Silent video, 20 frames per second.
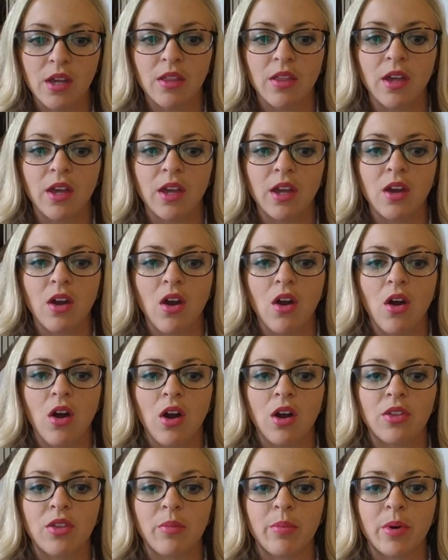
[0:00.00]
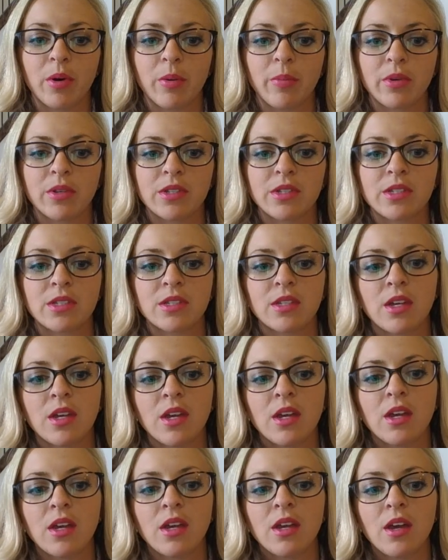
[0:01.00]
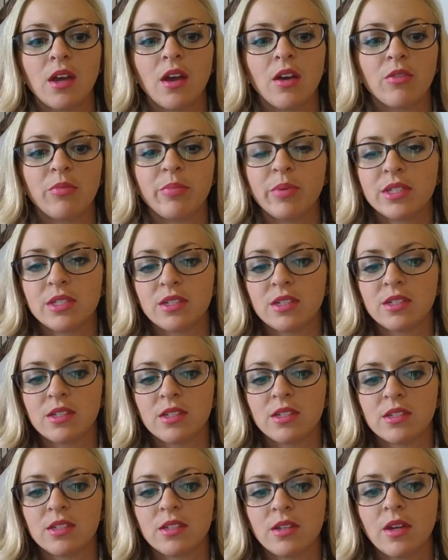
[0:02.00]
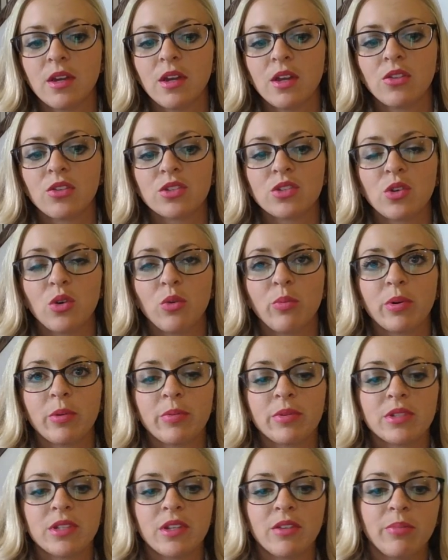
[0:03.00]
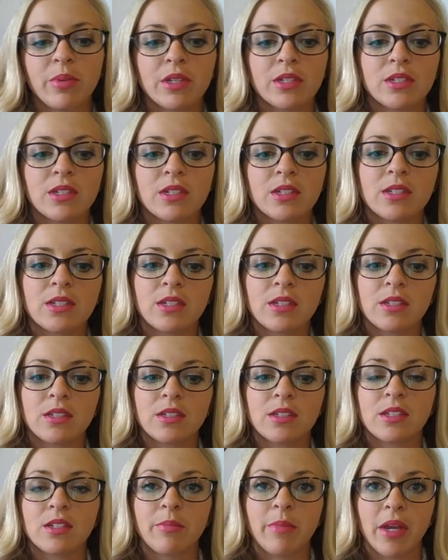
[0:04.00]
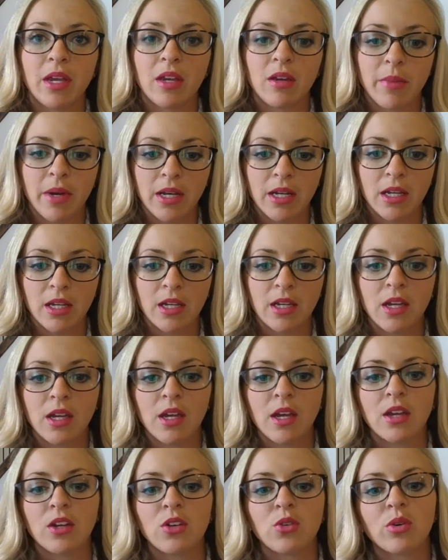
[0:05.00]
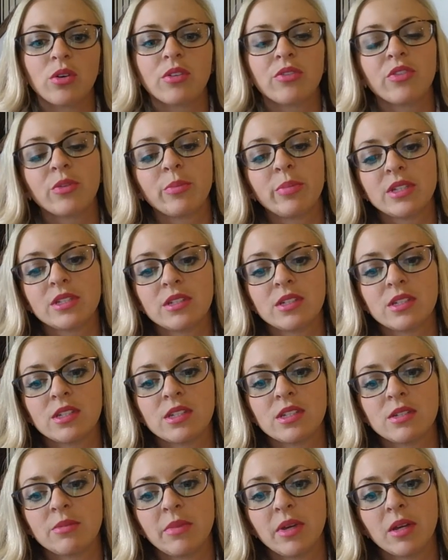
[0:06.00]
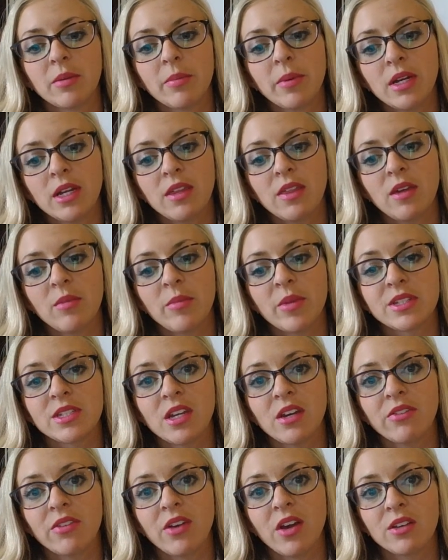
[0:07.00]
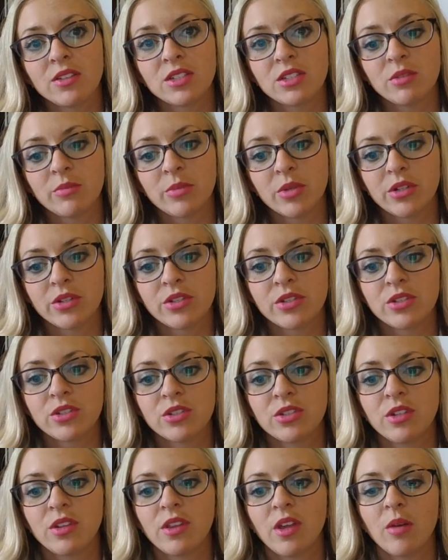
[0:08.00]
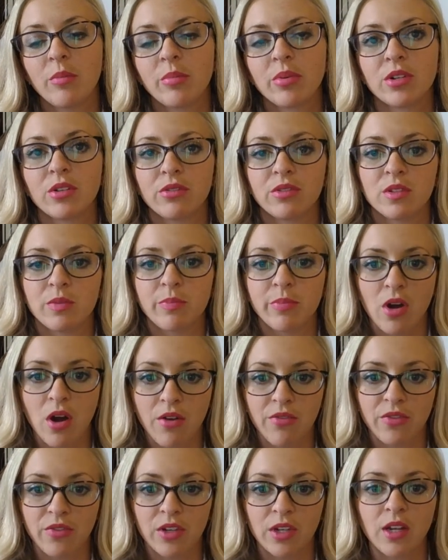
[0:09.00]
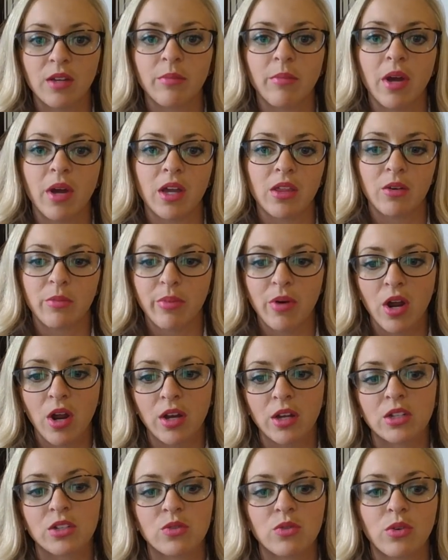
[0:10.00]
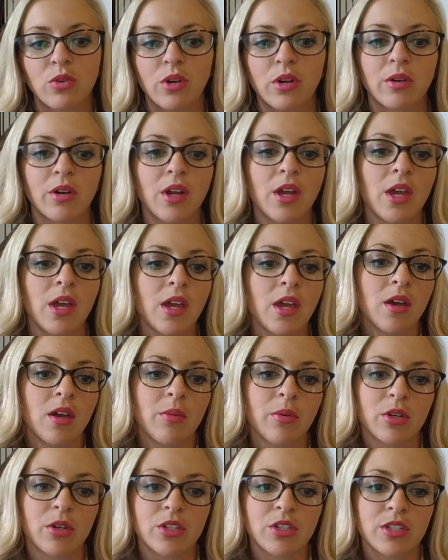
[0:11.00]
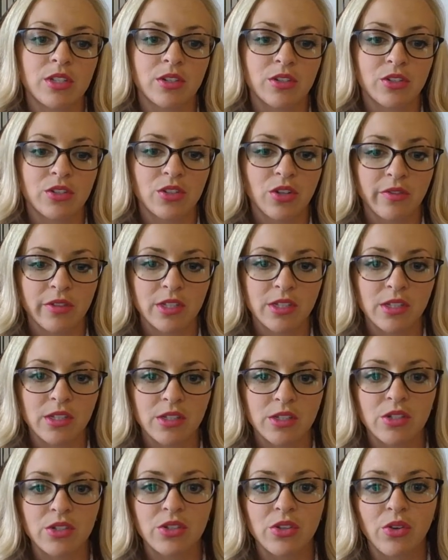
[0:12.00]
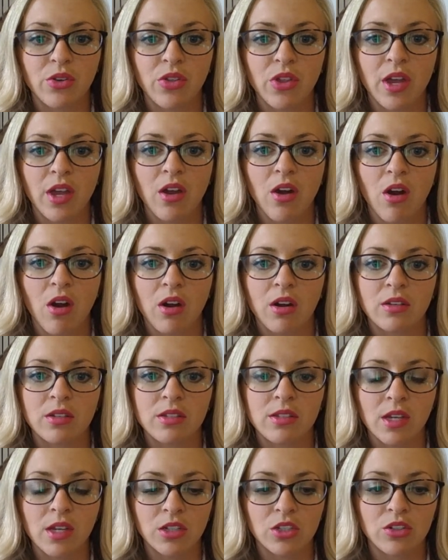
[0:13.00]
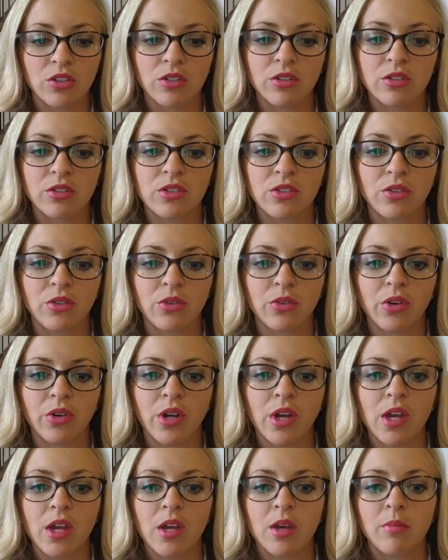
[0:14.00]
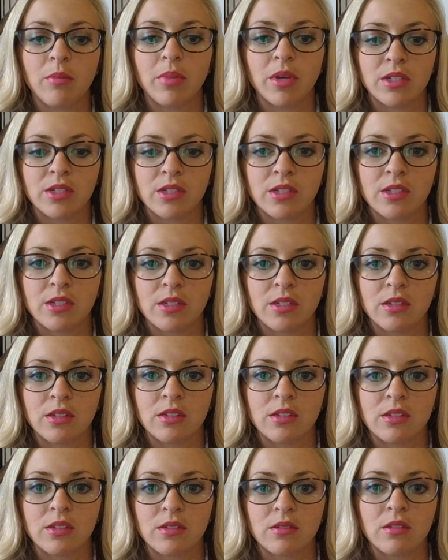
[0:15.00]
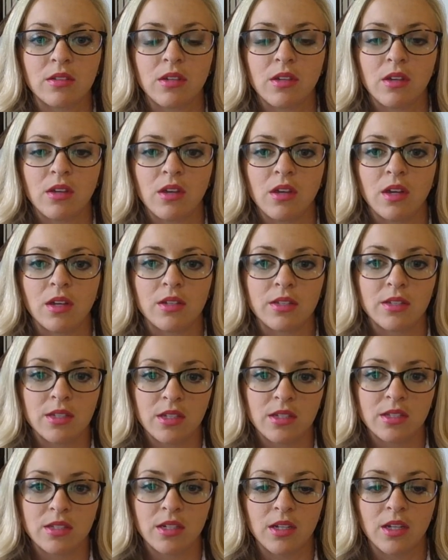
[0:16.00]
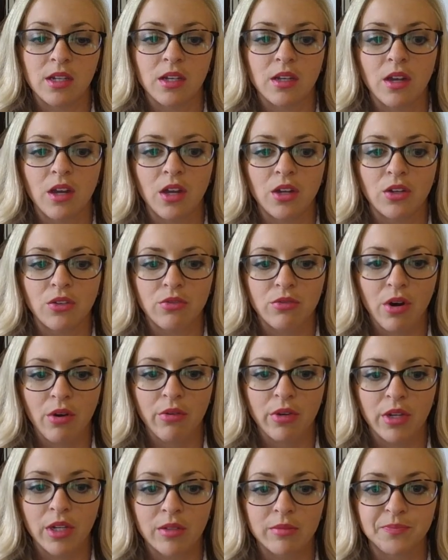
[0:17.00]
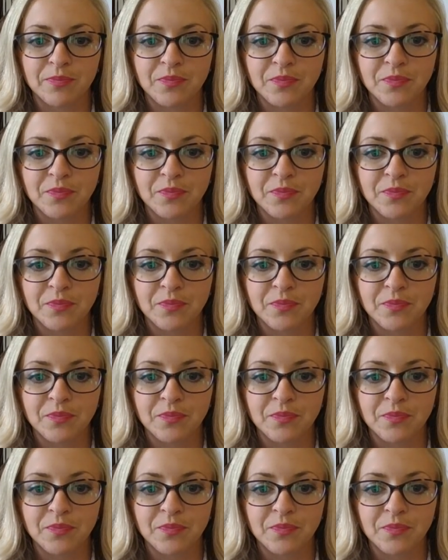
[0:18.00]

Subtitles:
They are the purpose of businesses. The sole purpose of business is to make money. In order for businesses to make money, they must have customers that produce profit and buy their product or purchase their services. So they are essential to businesses existing and growing.